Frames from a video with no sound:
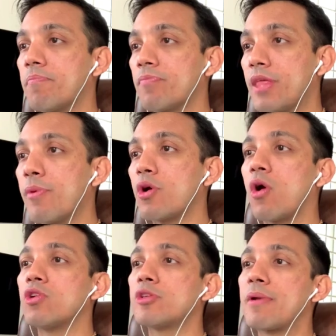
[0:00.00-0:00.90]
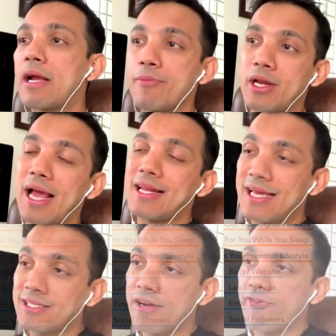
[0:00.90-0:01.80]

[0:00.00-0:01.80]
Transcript: they would also become an asset